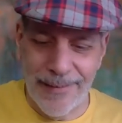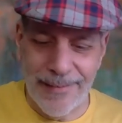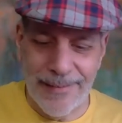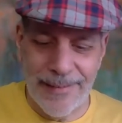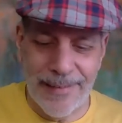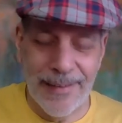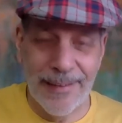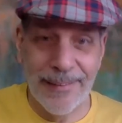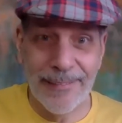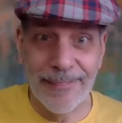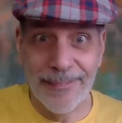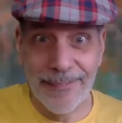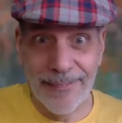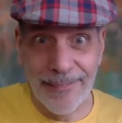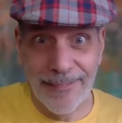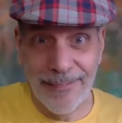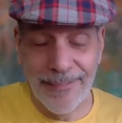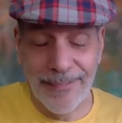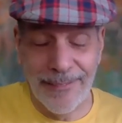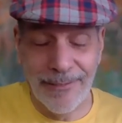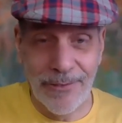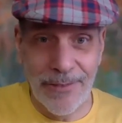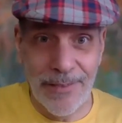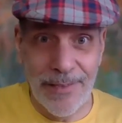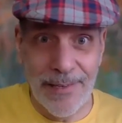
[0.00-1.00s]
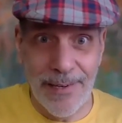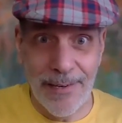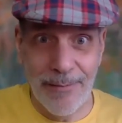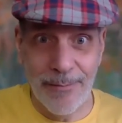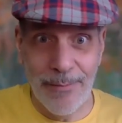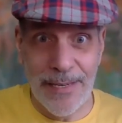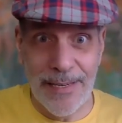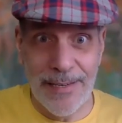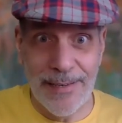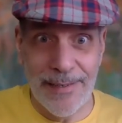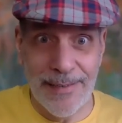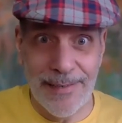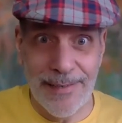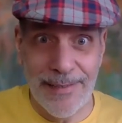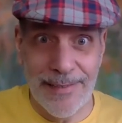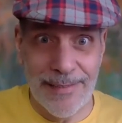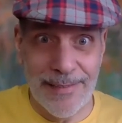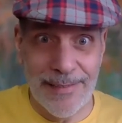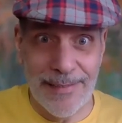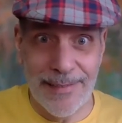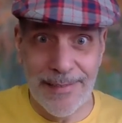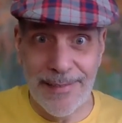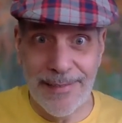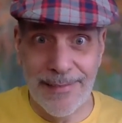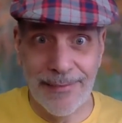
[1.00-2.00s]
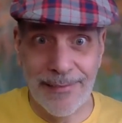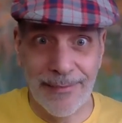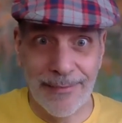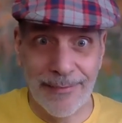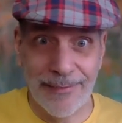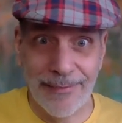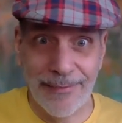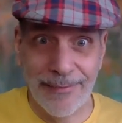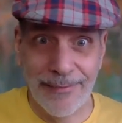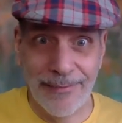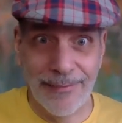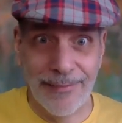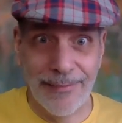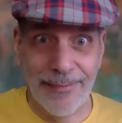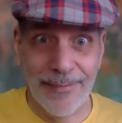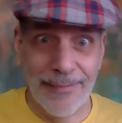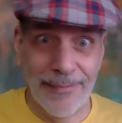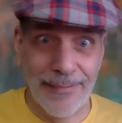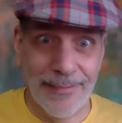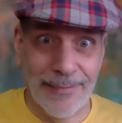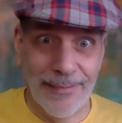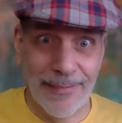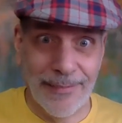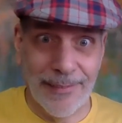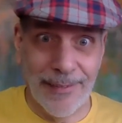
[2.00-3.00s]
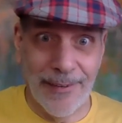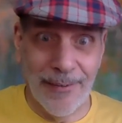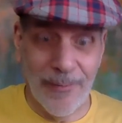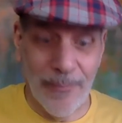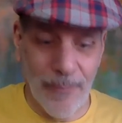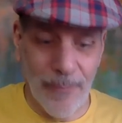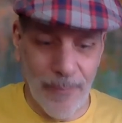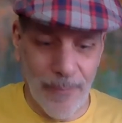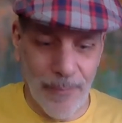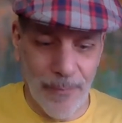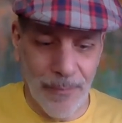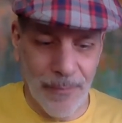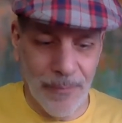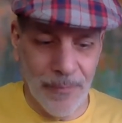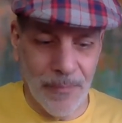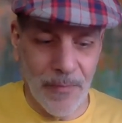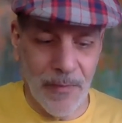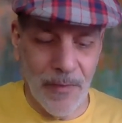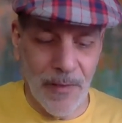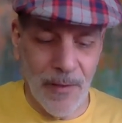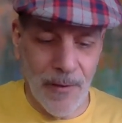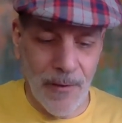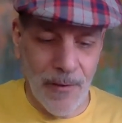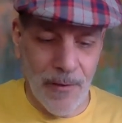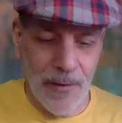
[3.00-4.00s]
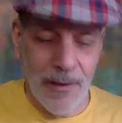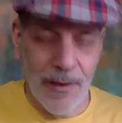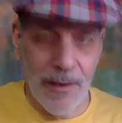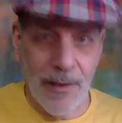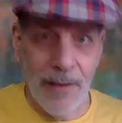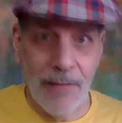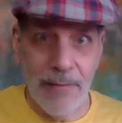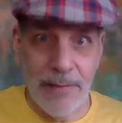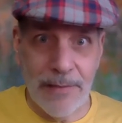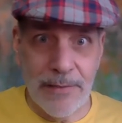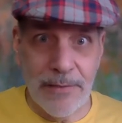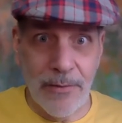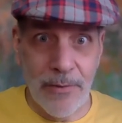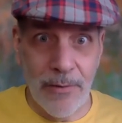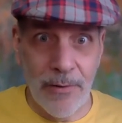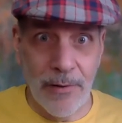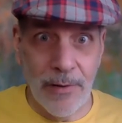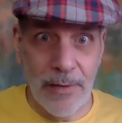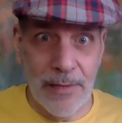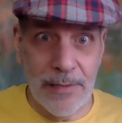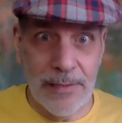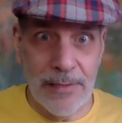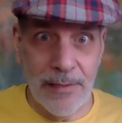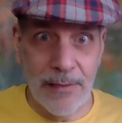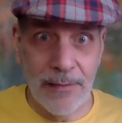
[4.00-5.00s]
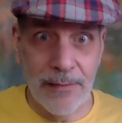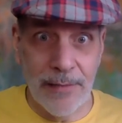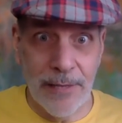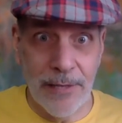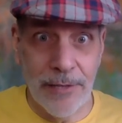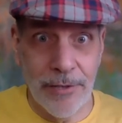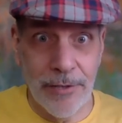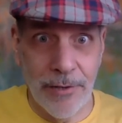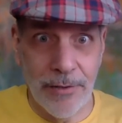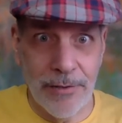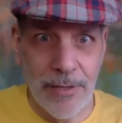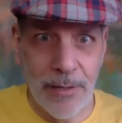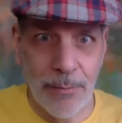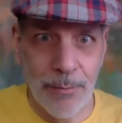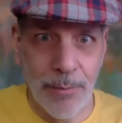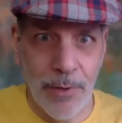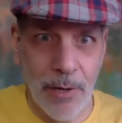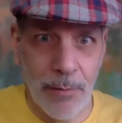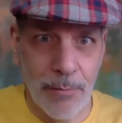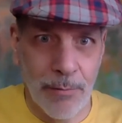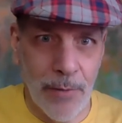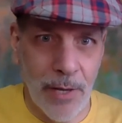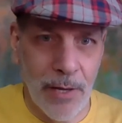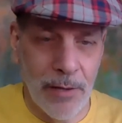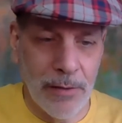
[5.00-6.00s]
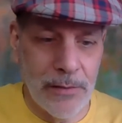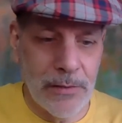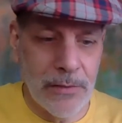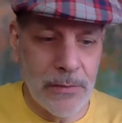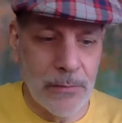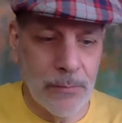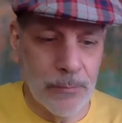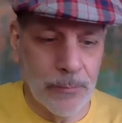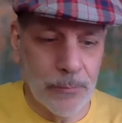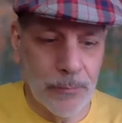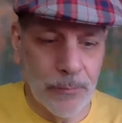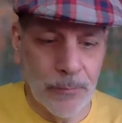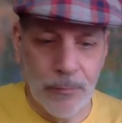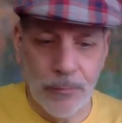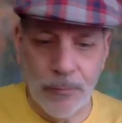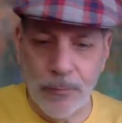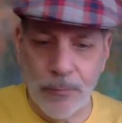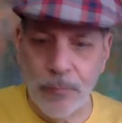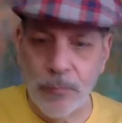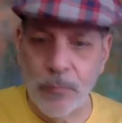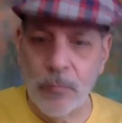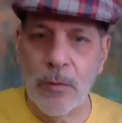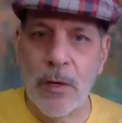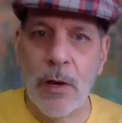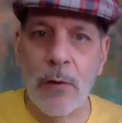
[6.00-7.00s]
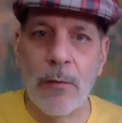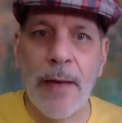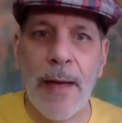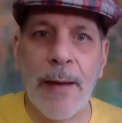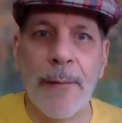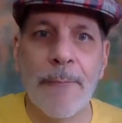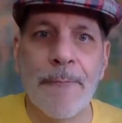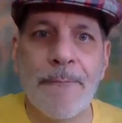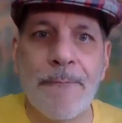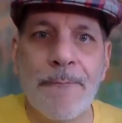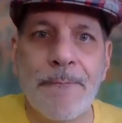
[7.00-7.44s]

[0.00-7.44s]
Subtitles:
like, if you can't make it easy, you know, if I start really selling t-shirts, I'll put up mugs. Okay.